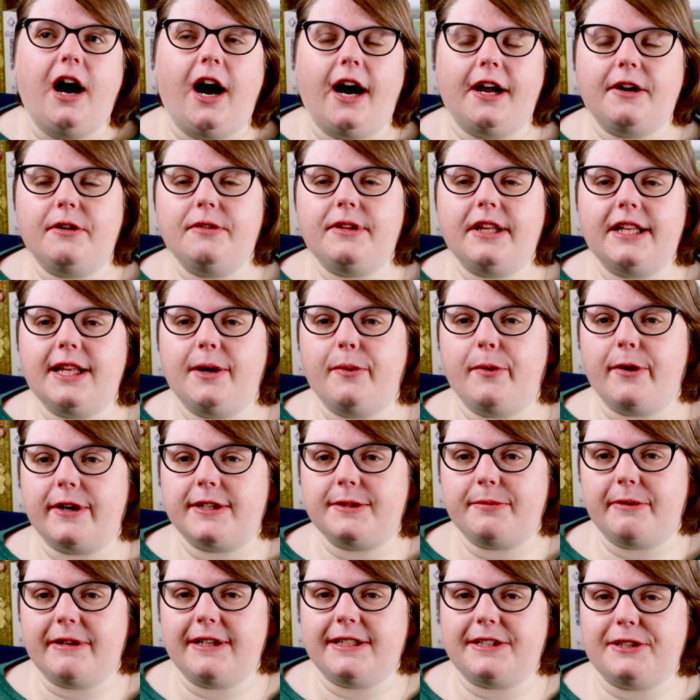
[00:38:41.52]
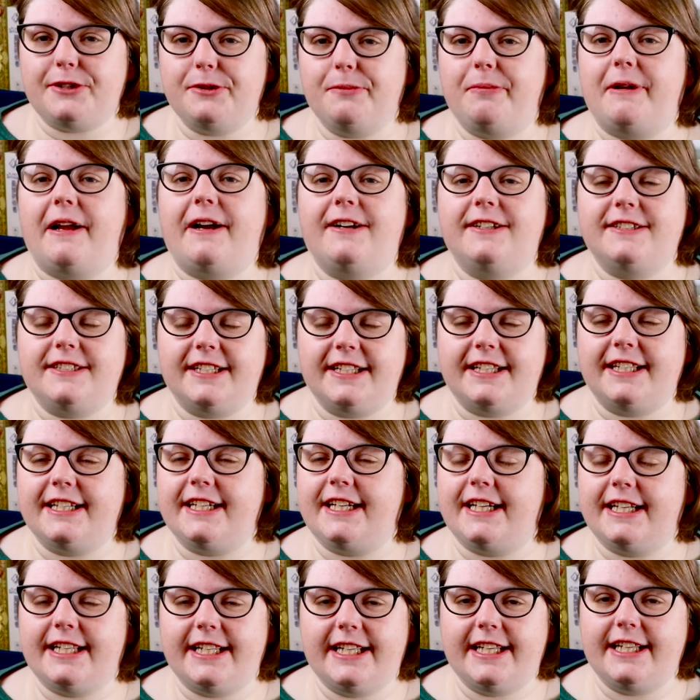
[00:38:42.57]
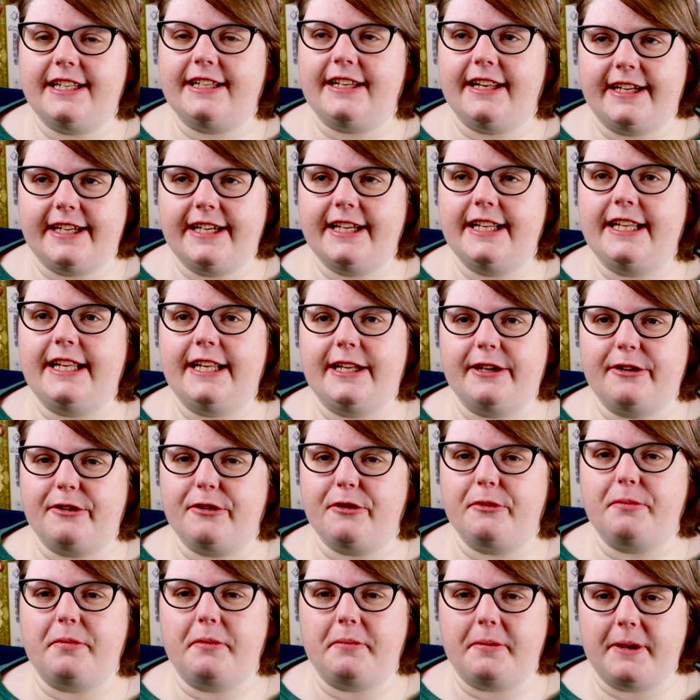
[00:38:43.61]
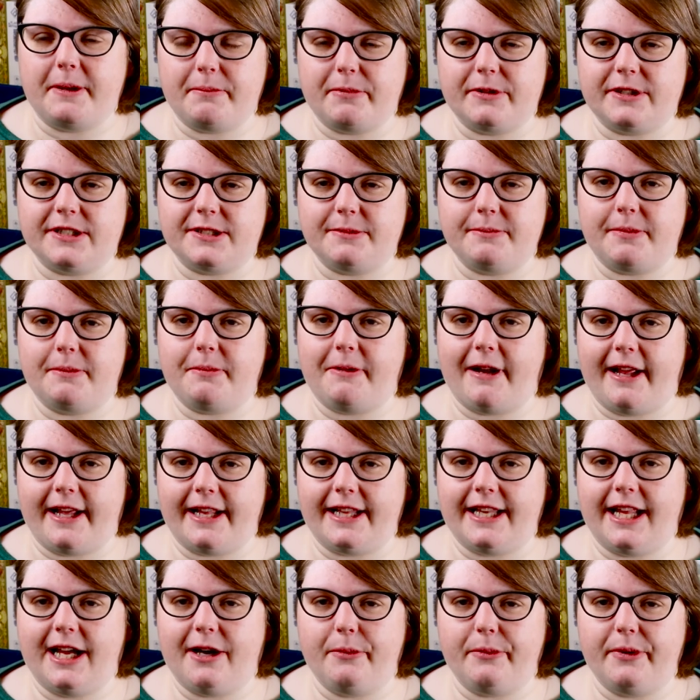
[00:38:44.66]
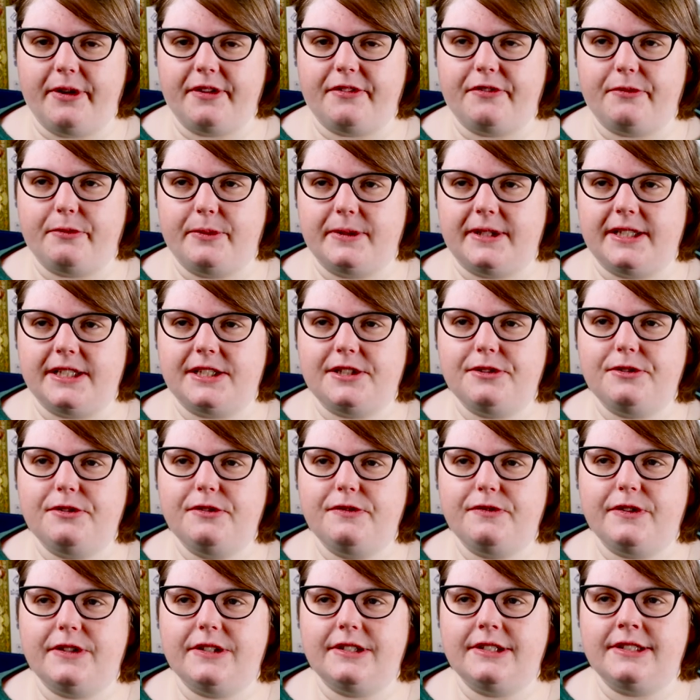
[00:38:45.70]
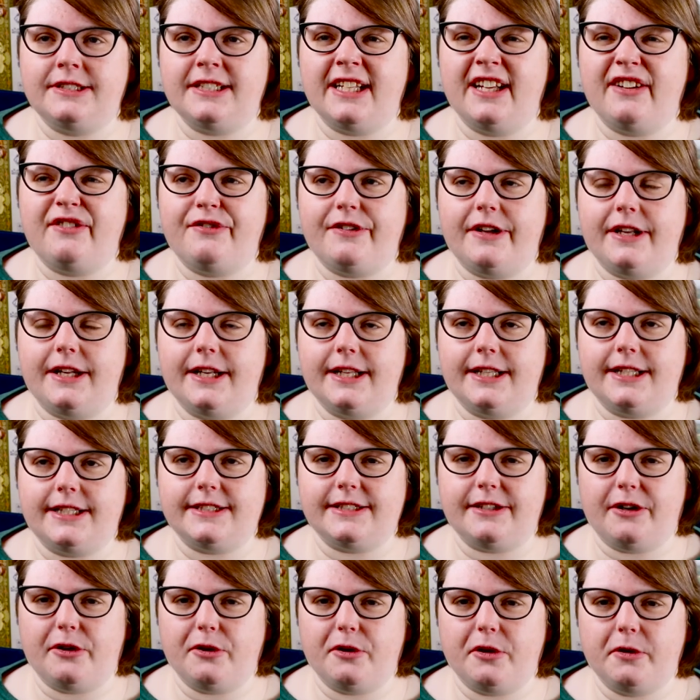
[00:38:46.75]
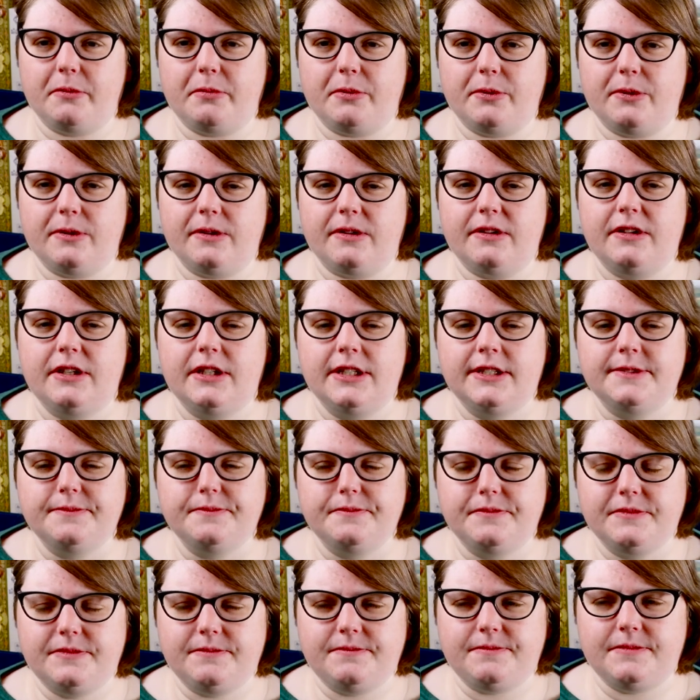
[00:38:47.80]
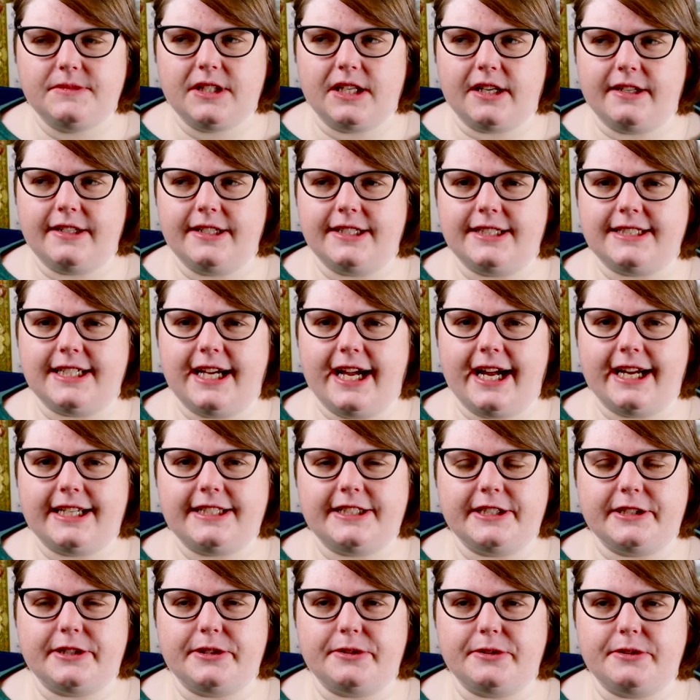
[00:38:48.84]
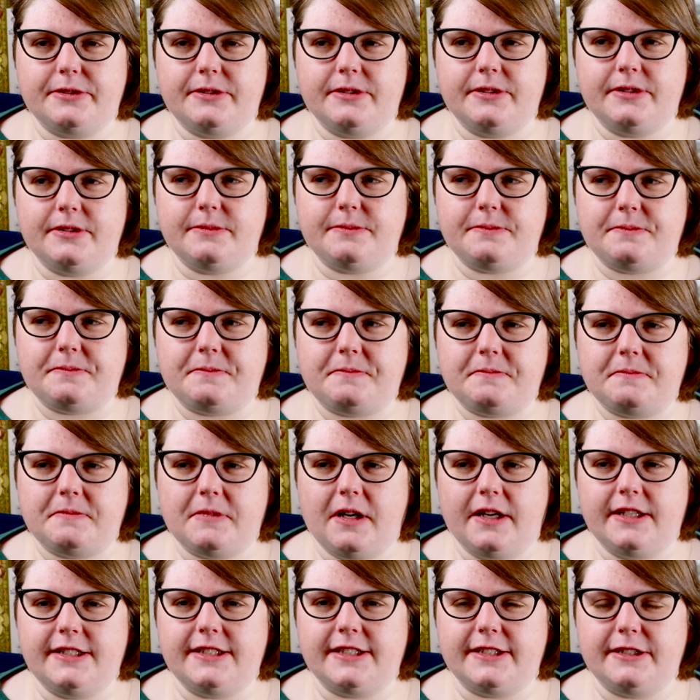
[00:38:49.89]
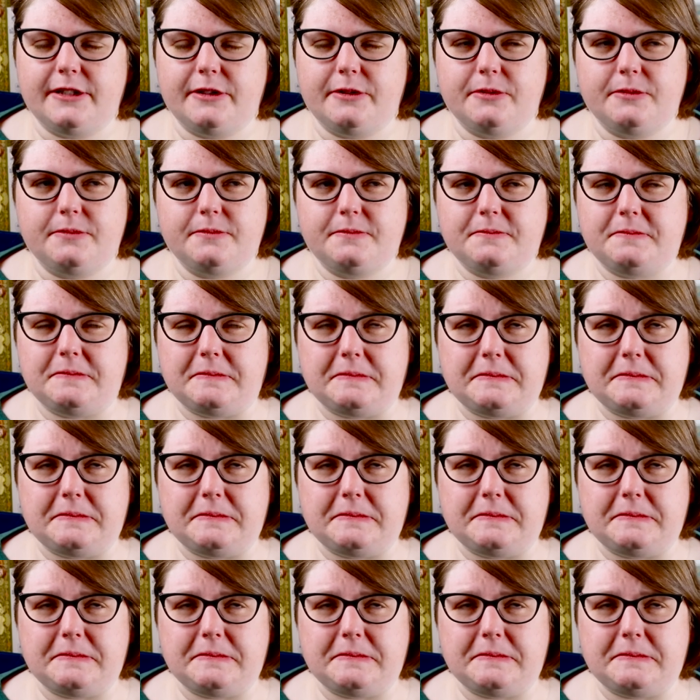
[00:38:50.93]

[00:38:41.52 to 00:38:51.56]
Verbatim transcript: I don't think that works well at two players. I think you need like you need a group of people to be playing that with. With the two of us, it felt like this horrible kind of tactical, I don't know,